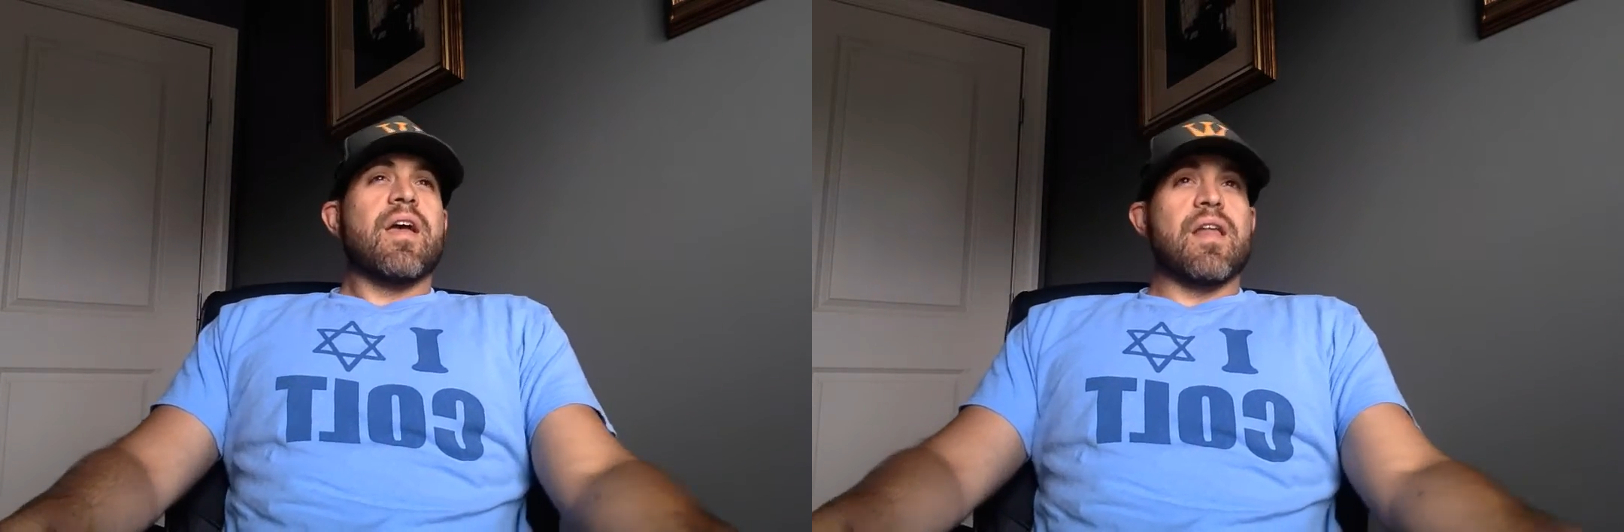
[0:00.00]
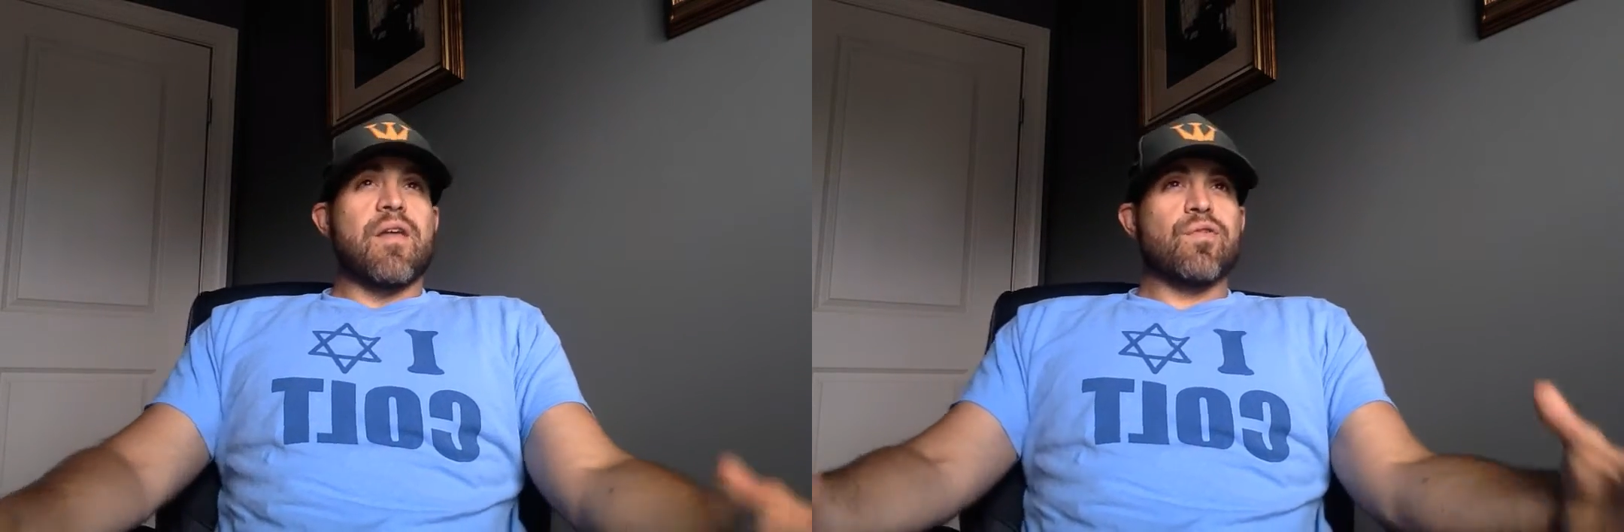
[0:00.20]

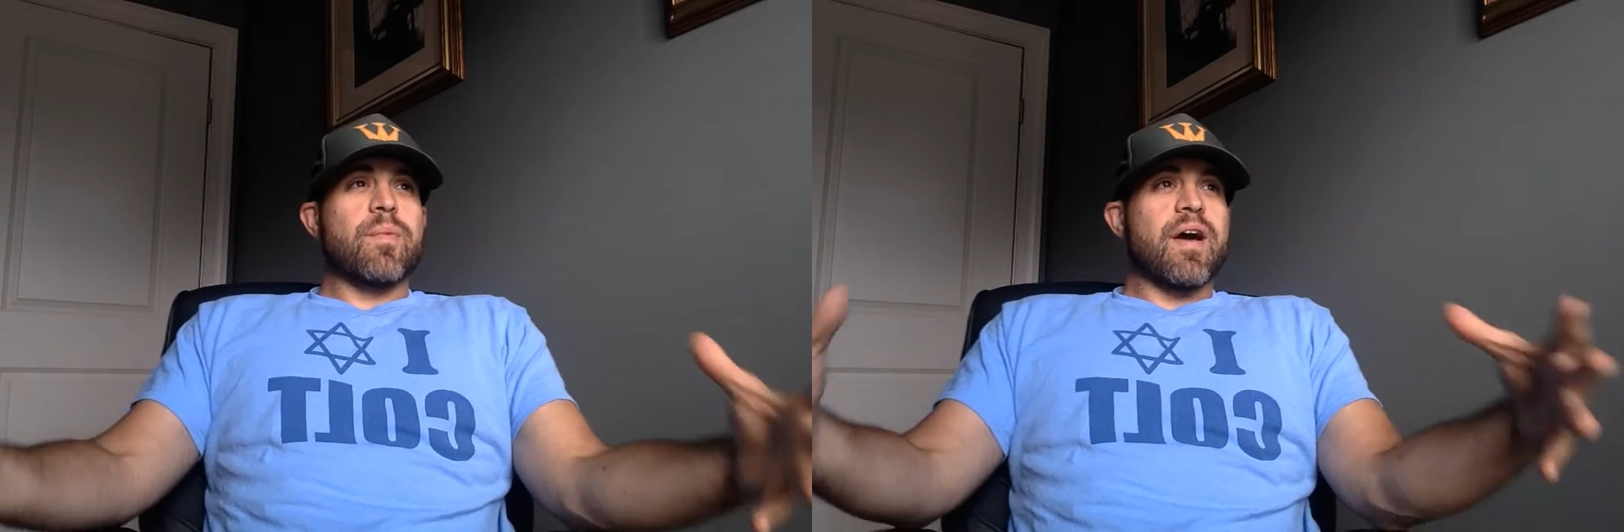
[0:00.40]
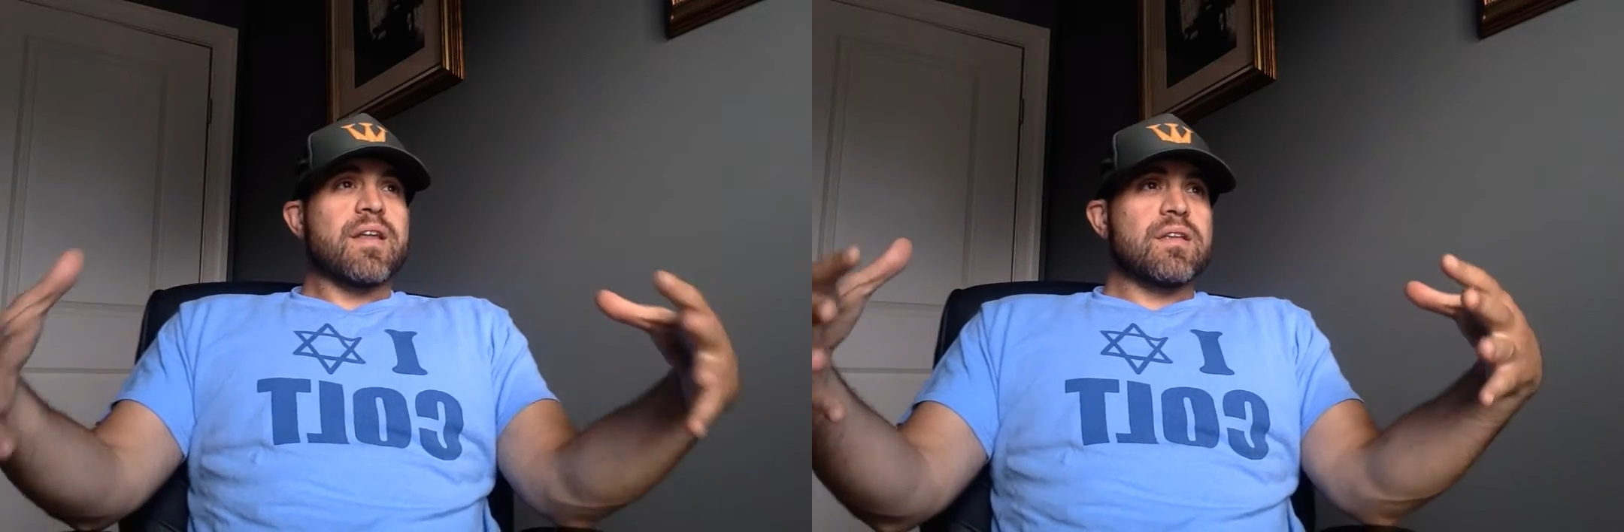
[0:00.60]
and
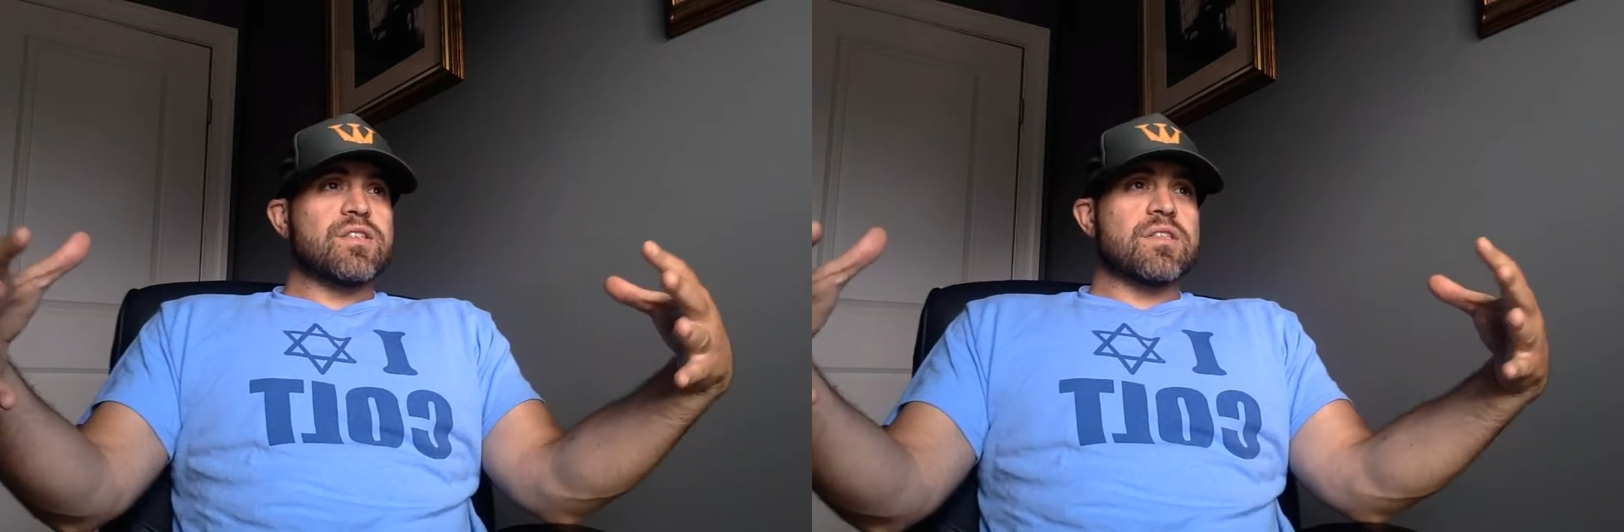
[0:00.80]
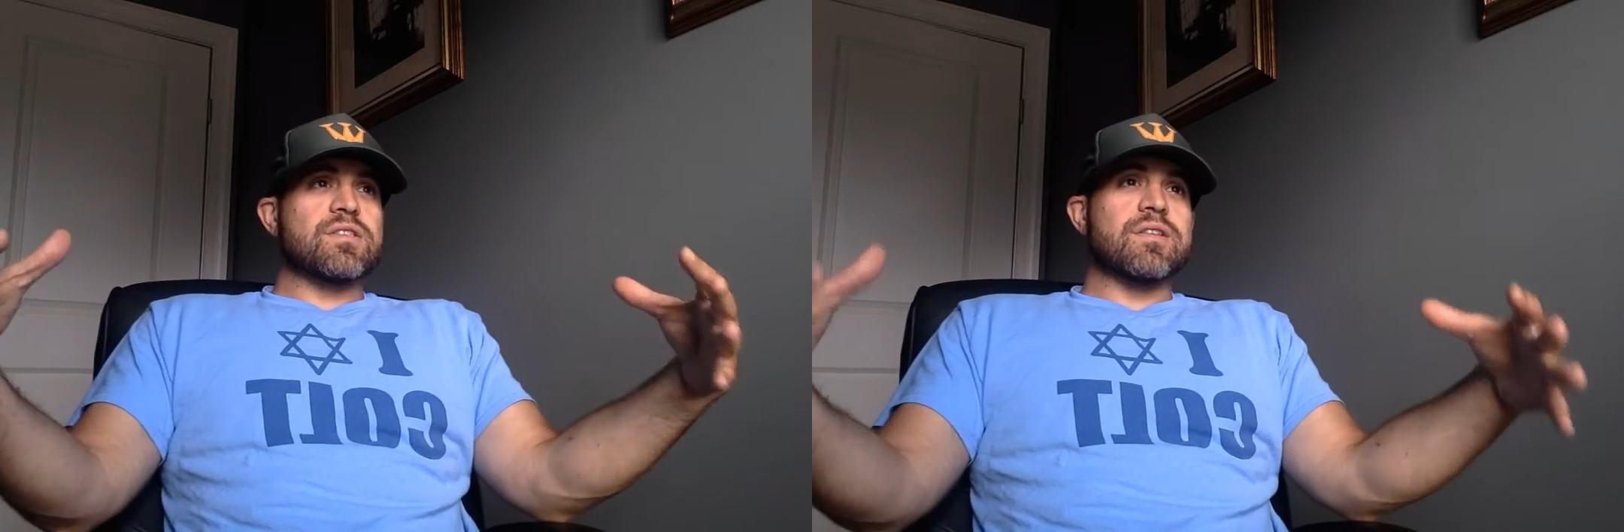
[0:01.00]
everybody
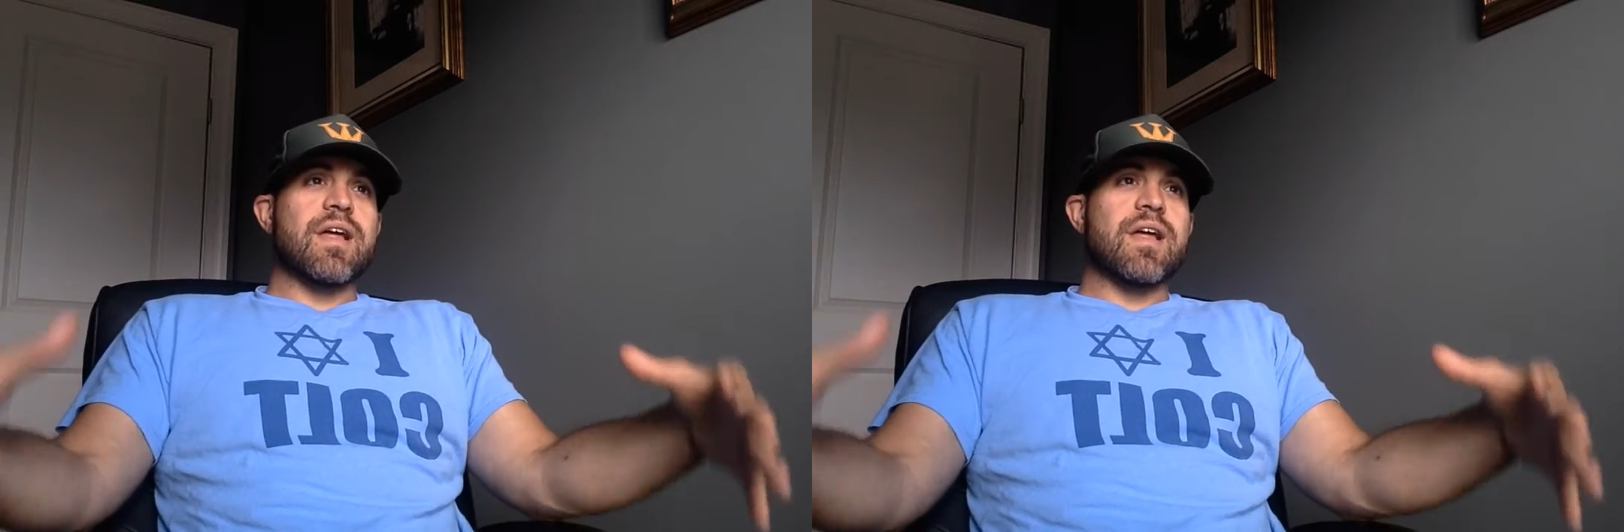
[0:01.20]
just